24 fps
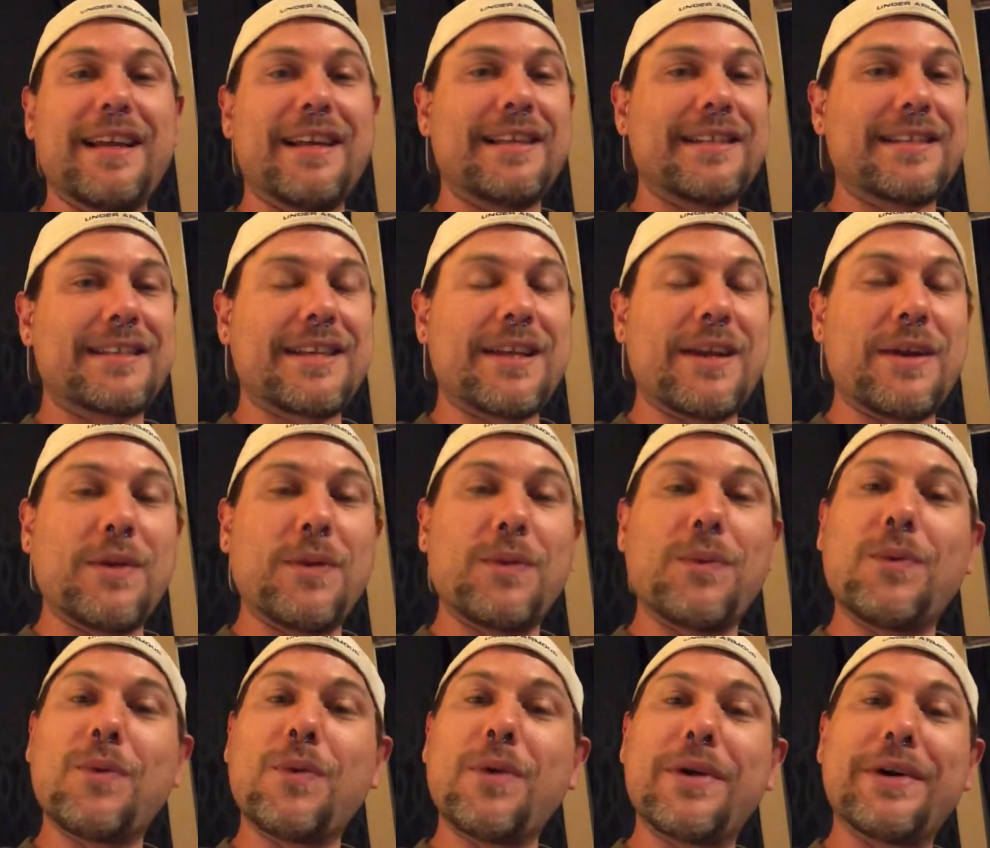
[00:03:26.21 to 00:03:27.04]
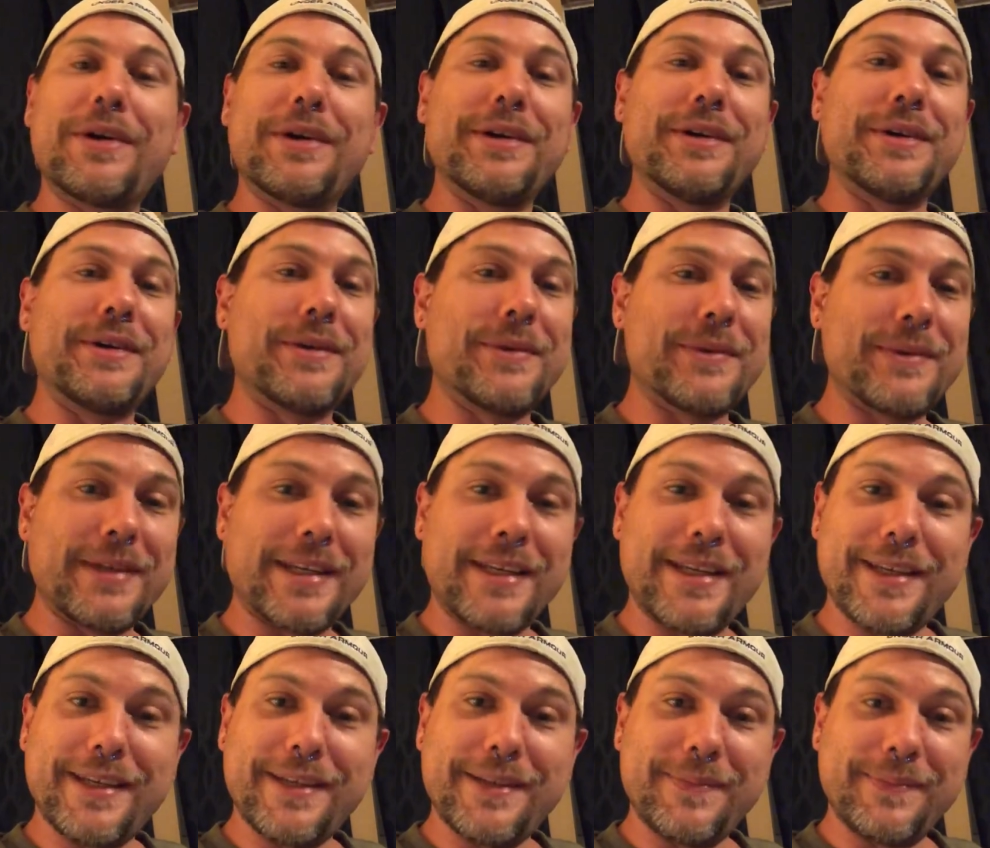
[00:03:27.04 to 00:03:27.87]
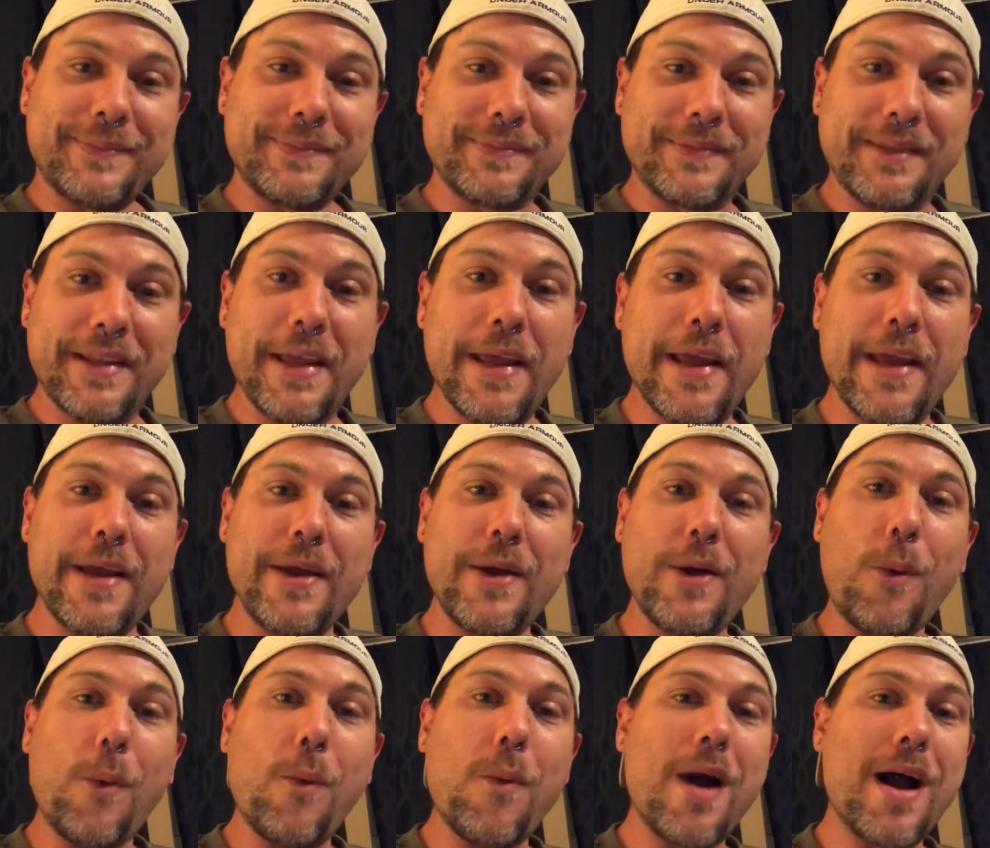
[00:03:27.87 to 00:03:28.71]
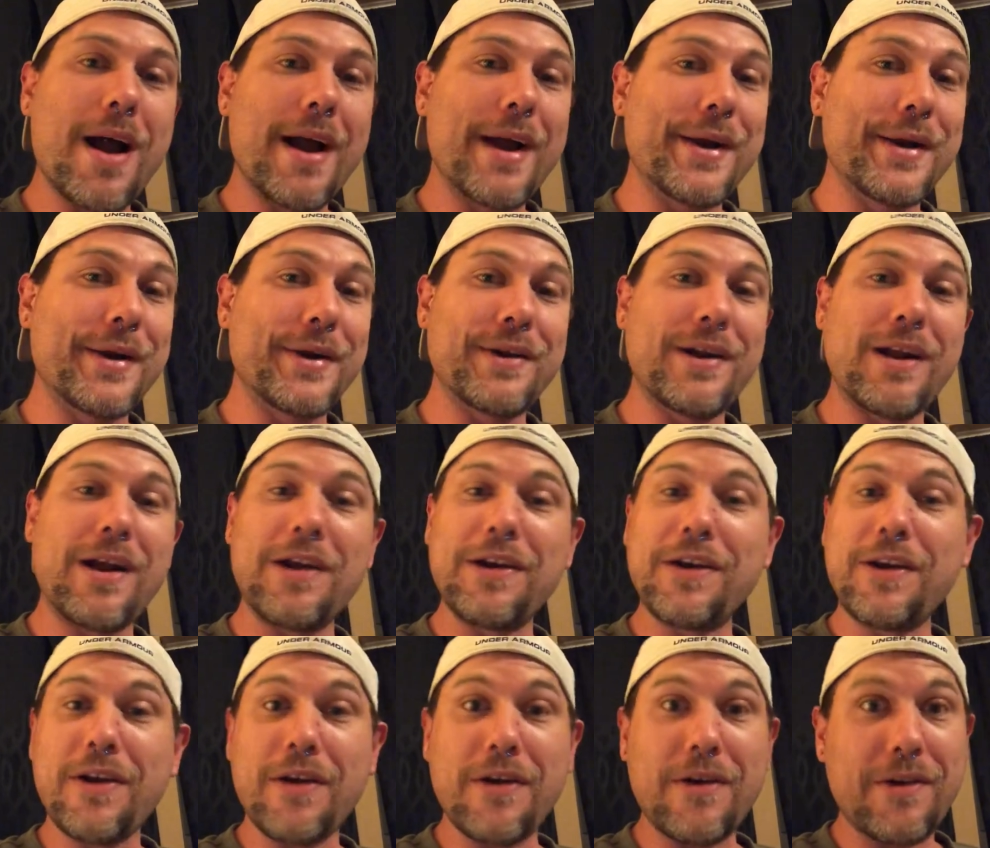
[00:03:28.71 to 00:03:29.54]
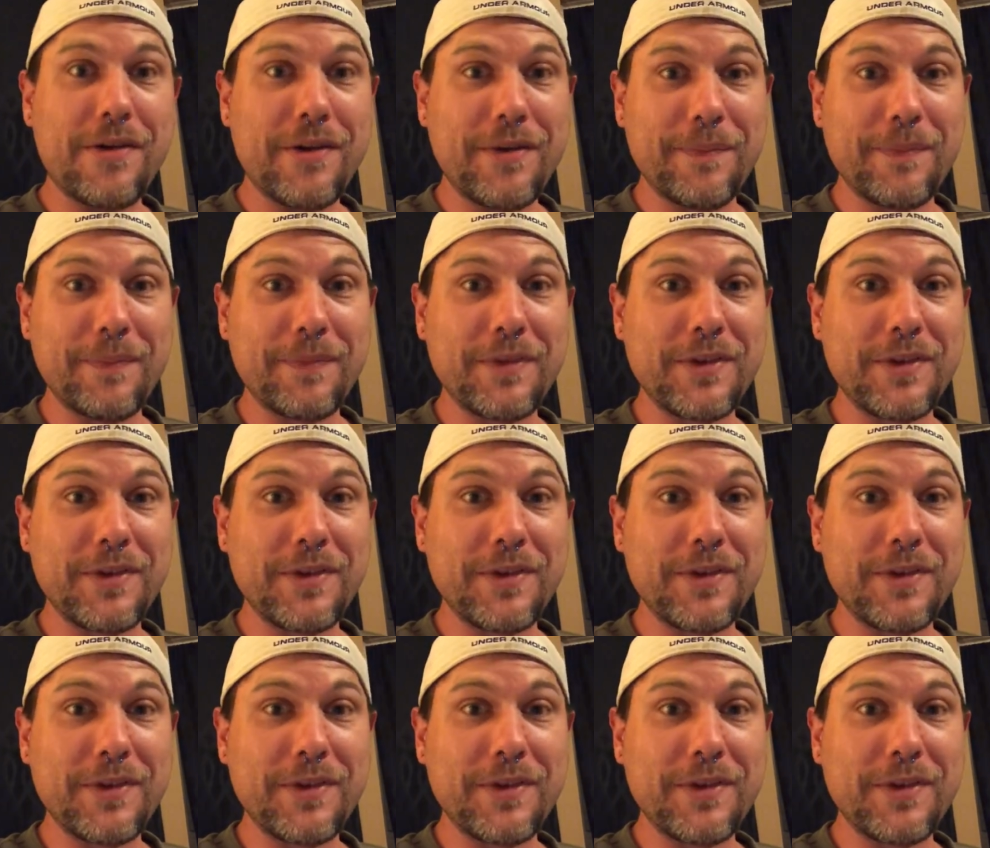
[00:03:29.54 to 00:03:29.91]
it's like, what are you doing, kid? Why? You're not a dog.